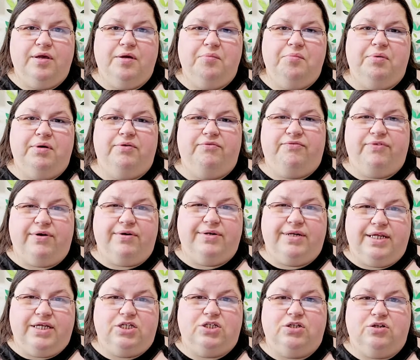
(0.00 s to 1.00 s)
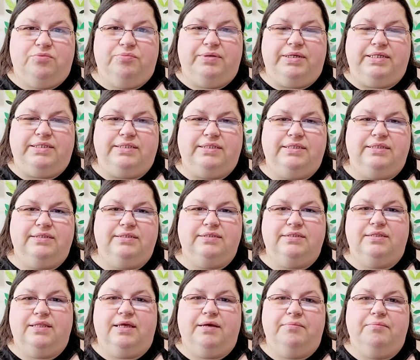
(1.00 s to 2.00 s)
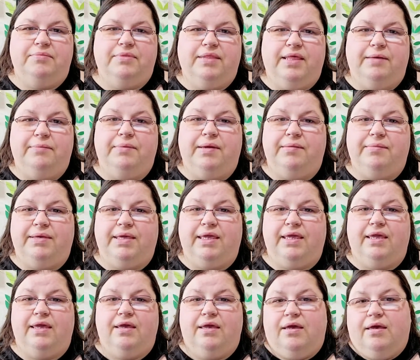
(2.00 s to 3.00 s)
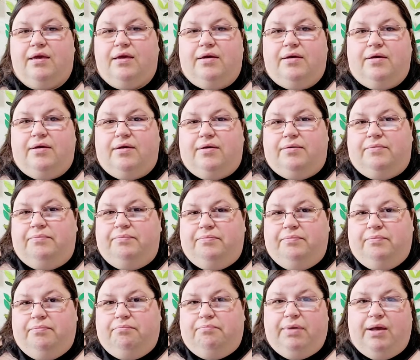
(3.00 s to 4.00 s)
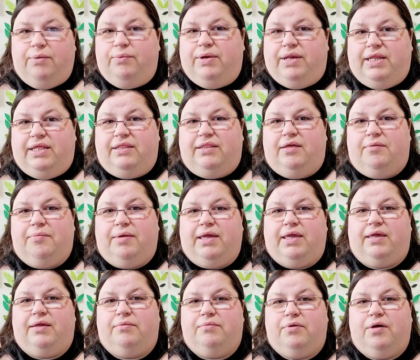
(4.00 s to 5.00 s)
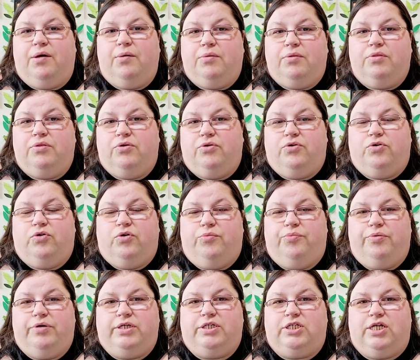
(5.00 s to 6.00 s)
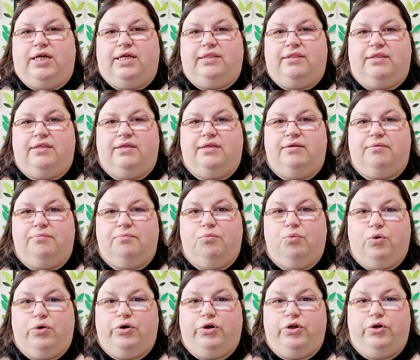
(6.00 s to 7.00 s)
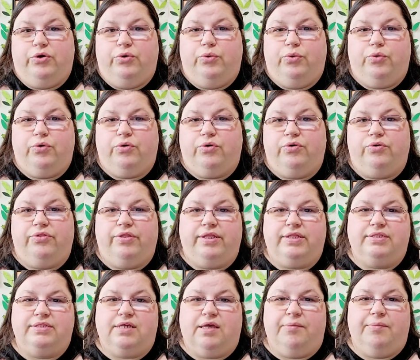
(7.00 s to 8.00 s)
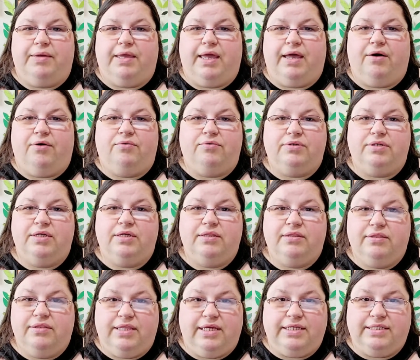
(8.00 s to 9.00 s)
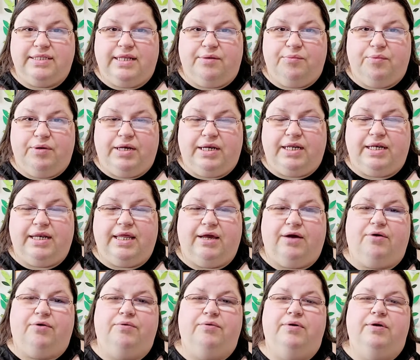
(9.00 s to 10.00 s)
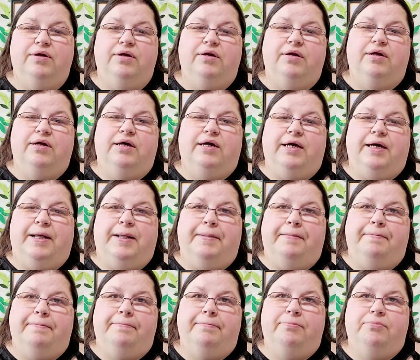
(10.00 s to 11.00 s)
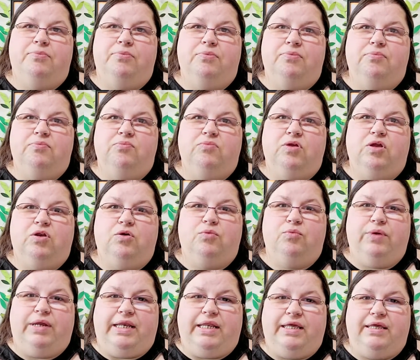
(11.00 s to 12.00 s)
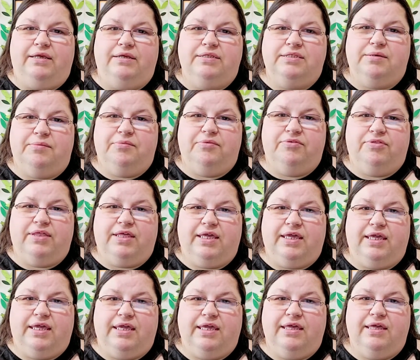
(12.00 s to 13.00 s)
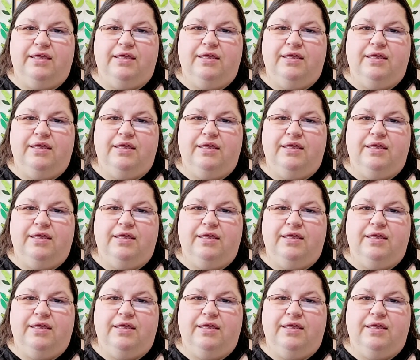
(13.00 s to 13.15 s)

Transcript: but foundational pieces that that maybe by reading them, I can uh, learn to appreciate the more new horror that's coming out, things that I'm reading now. Um, you know, reading some of the